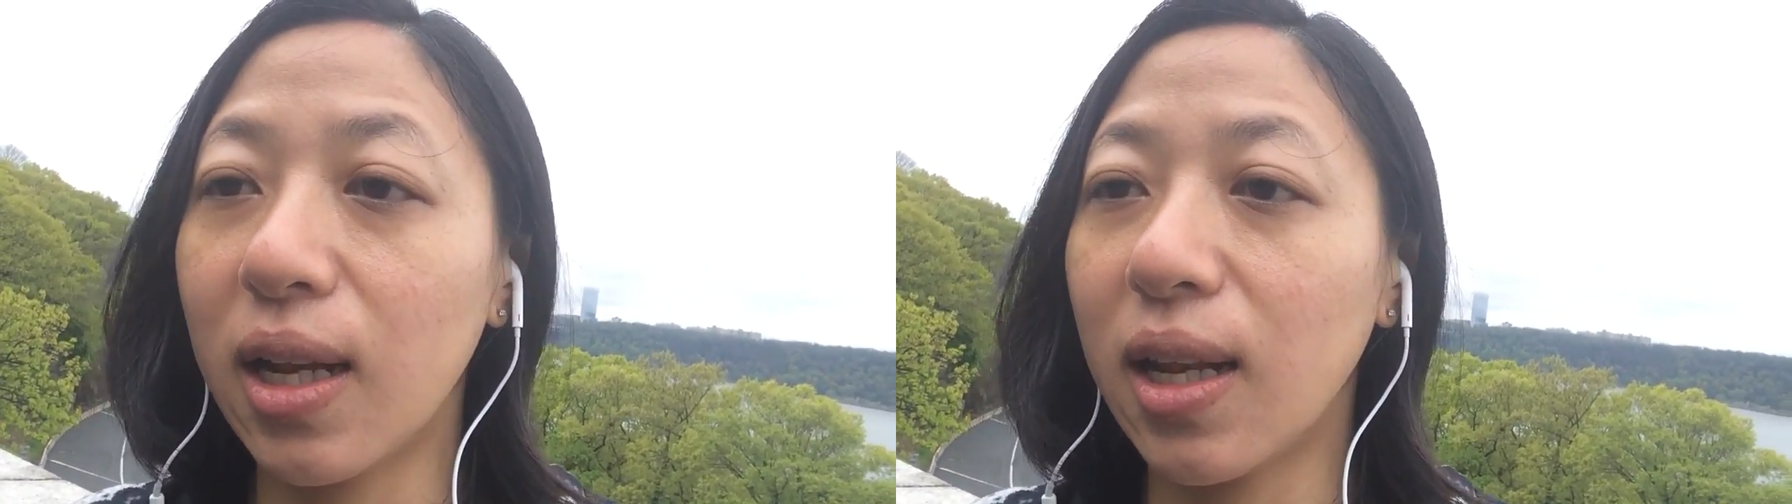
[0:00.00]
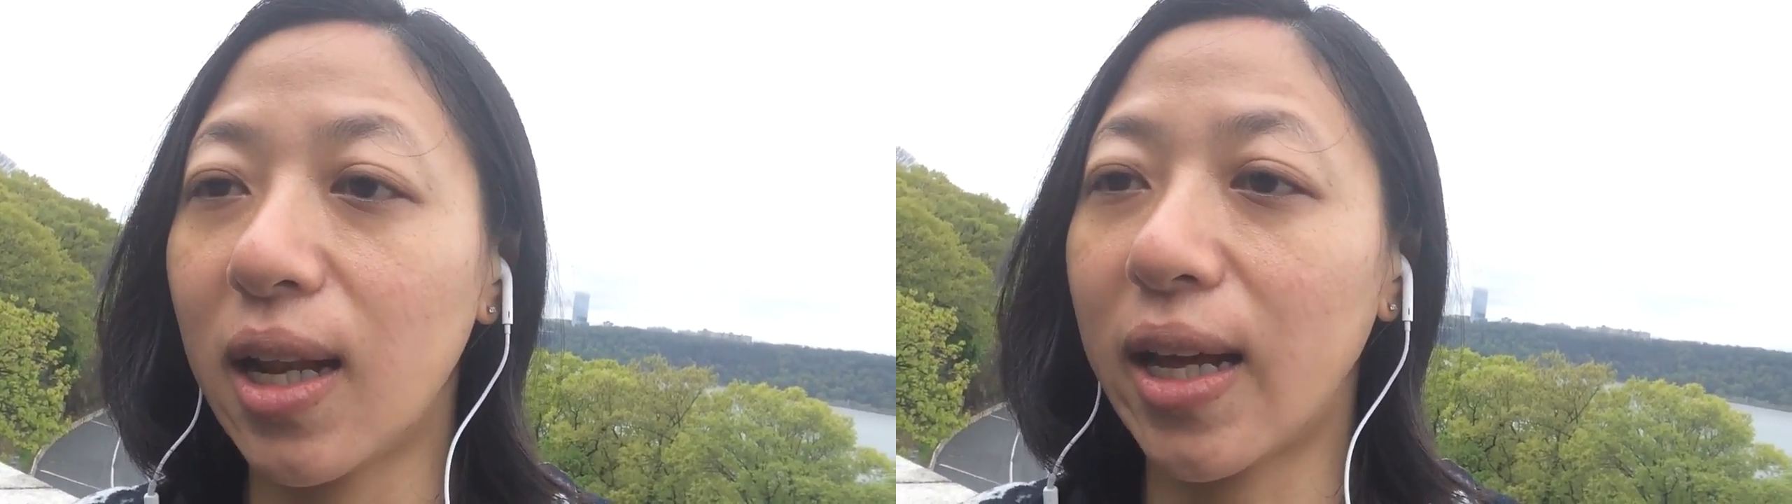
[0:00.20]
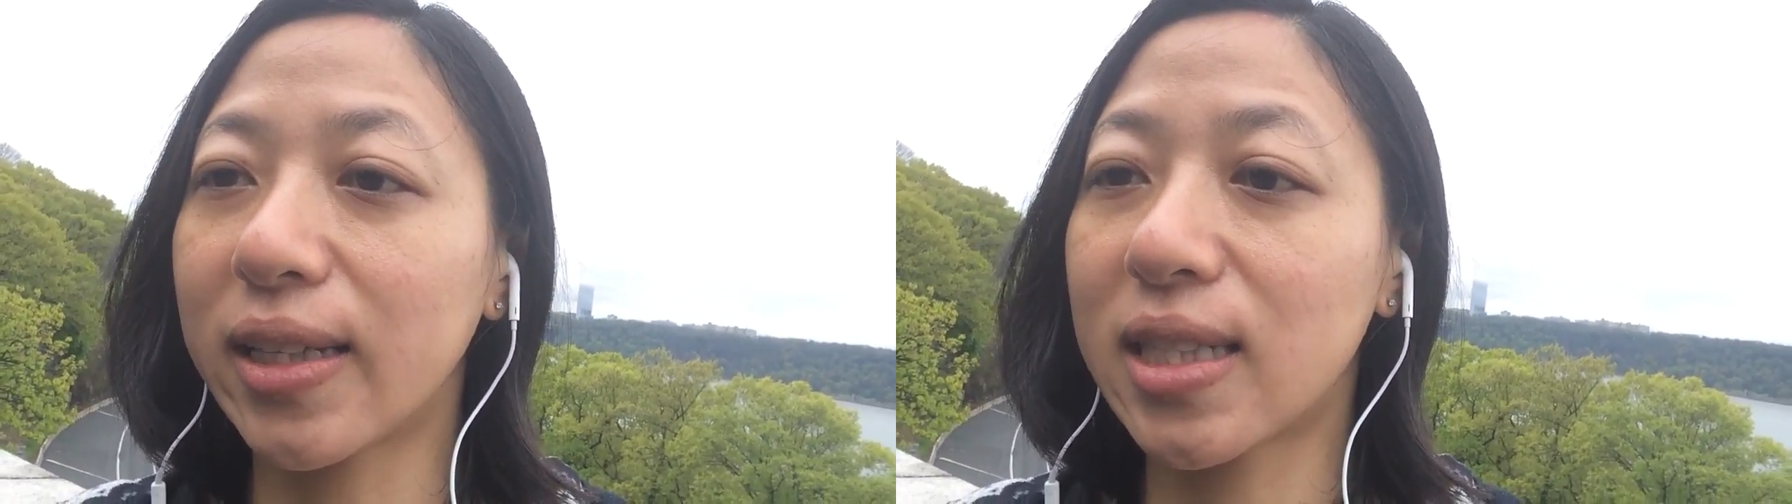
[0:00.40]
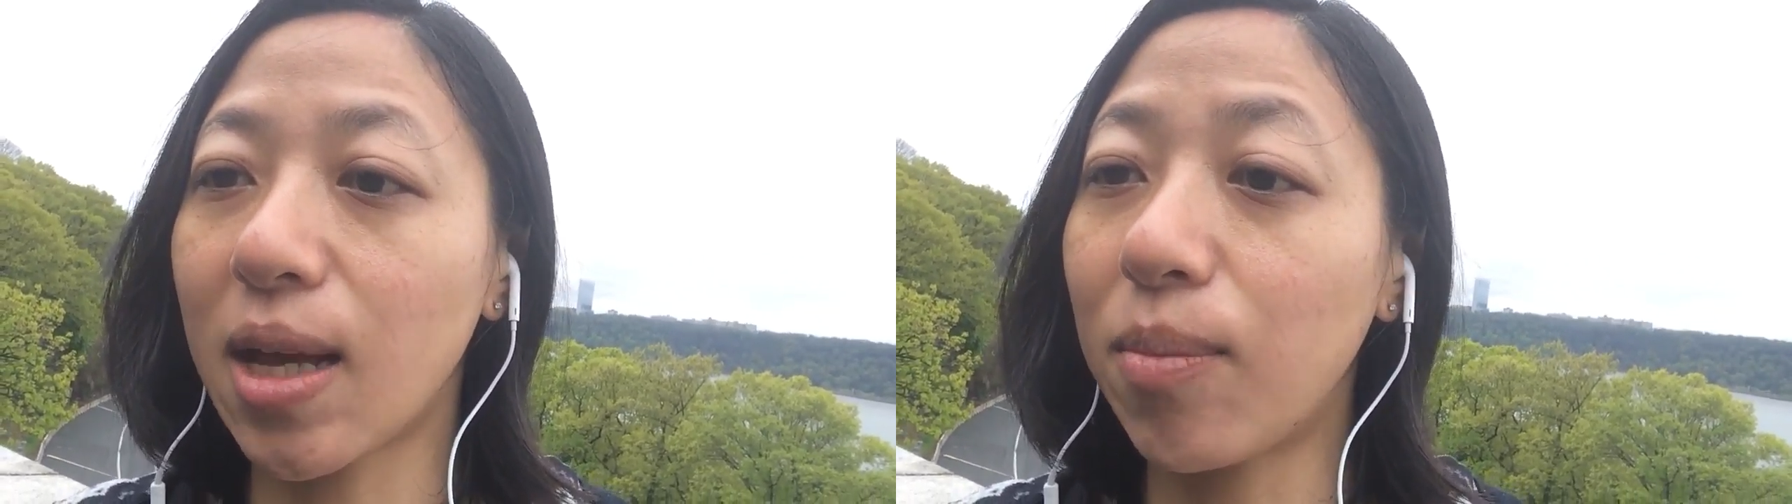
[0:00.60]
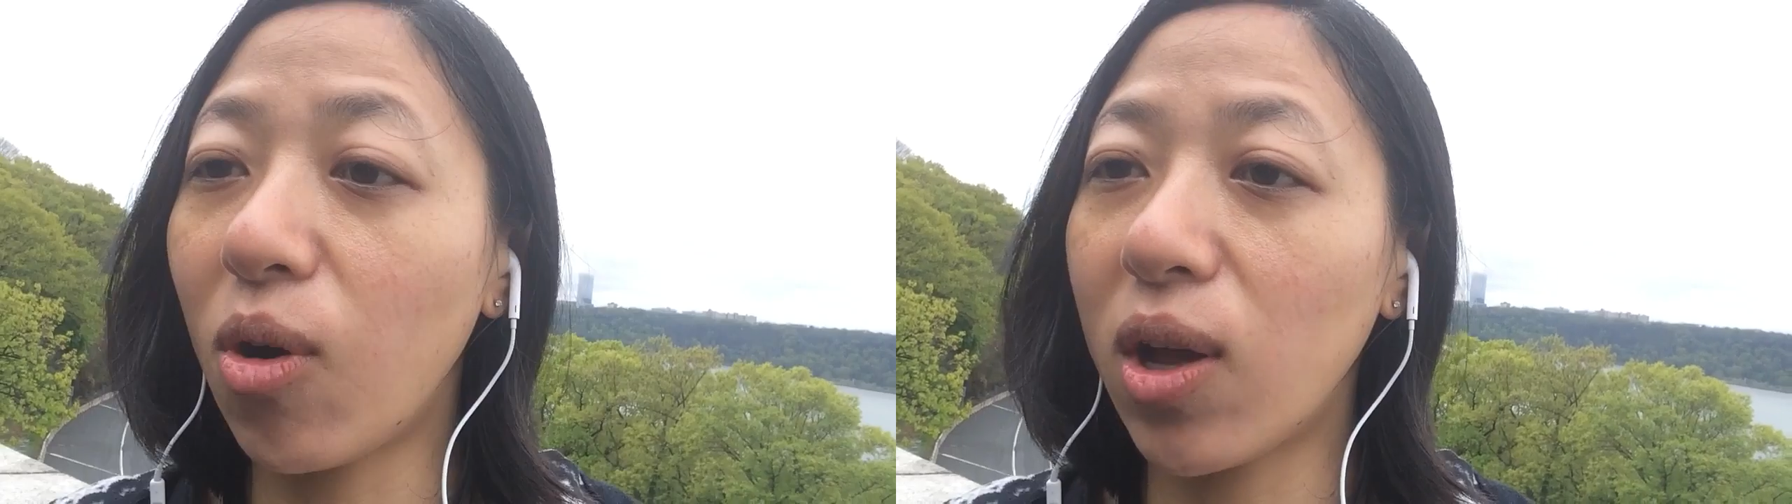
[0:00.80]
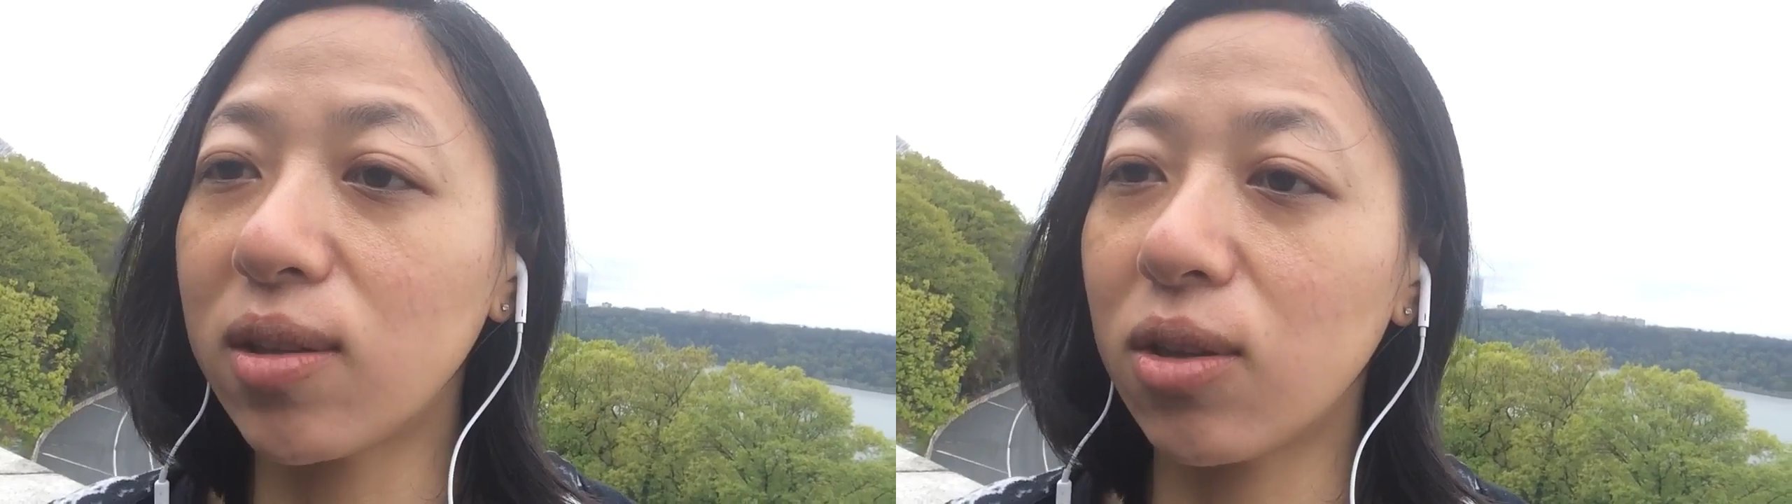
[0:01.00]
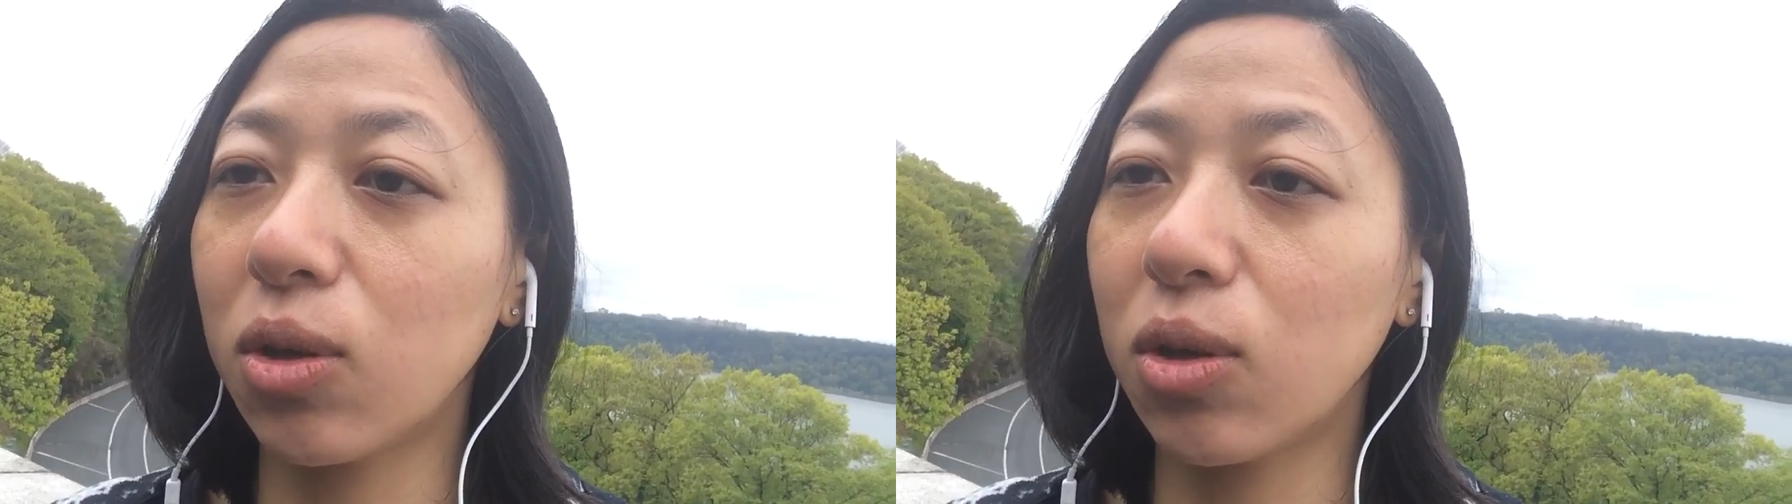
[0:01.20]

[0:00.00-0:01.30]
like someone,